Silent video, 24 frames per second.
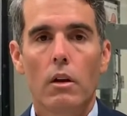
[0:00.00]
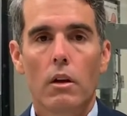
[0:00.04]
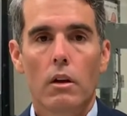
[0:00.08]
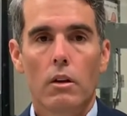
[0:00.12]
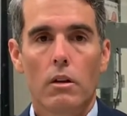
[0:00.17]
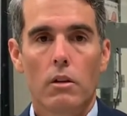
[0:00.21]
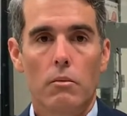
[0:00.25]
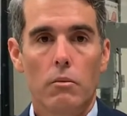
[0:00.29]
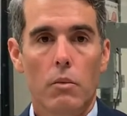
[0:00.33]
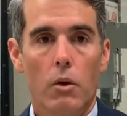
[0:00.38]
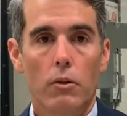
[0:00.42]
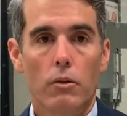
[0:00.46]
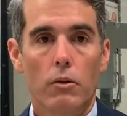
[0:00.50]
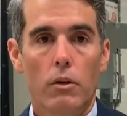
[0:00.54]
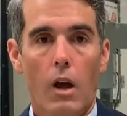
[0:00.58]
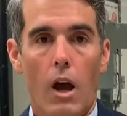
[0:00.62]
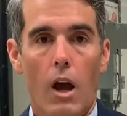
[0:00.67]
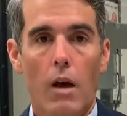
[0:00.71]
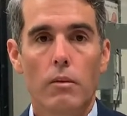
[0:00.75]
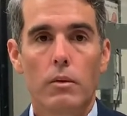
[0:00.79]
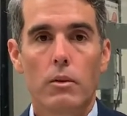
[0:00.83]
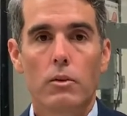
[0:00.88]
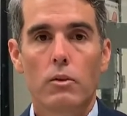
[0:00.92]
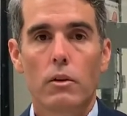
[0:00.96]
The most
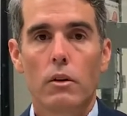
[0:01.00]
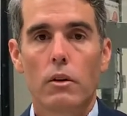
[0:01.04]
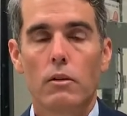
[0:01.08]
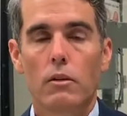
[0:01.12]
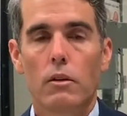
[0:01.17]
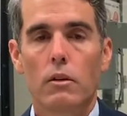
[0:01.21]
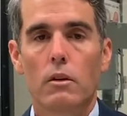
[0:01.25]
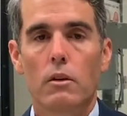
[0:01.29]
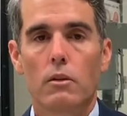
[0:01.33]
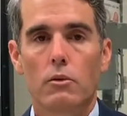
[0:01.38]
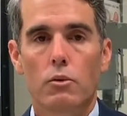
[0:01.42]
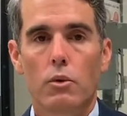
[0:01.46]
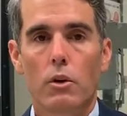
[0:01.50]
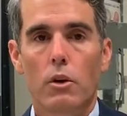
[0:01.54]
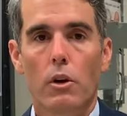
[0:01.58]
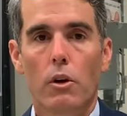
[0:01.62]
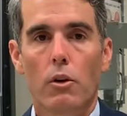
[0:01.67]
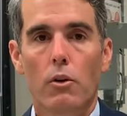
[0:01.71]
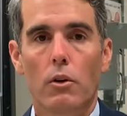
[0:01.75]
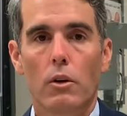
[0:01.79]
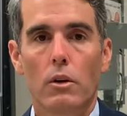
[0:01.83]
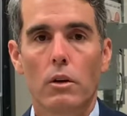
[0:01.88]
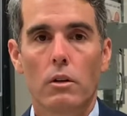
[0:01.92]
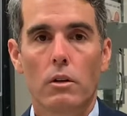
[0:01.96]
common reason is
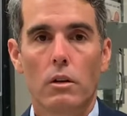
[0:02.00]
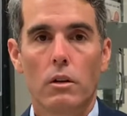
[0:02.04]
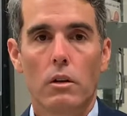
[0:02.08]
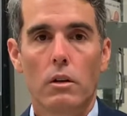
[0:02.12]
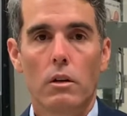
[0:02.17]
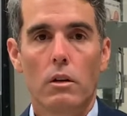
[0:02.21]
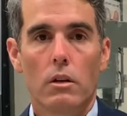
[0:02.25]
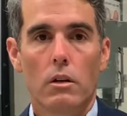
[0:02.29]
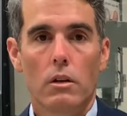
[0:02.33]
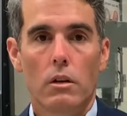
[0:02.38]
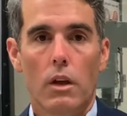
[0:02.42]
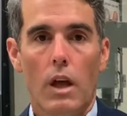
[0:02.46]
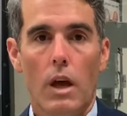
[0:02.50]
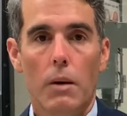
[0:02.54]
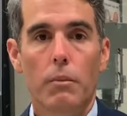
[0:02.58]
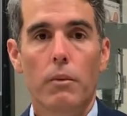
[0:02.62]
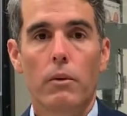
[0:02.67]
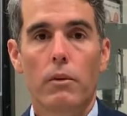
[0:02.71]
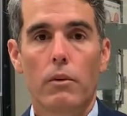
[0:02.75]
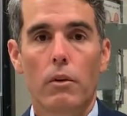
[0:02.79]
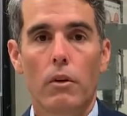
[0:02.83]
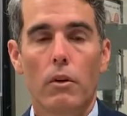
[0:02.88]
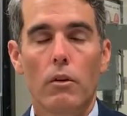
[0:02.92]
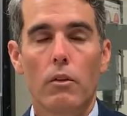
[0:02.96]
recurrent
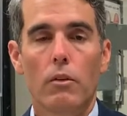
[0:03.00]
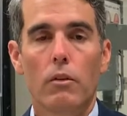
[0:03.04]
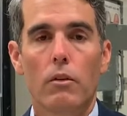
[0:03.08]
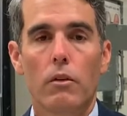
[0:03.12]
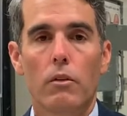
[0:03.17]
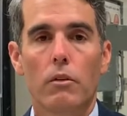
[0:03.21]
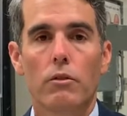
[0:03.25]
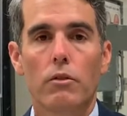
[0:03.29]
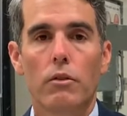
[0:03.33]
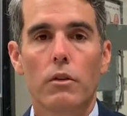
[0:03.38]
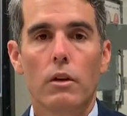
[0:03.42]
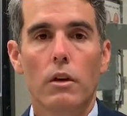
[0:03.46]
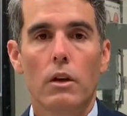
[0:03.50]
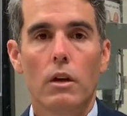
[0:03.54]
episodes of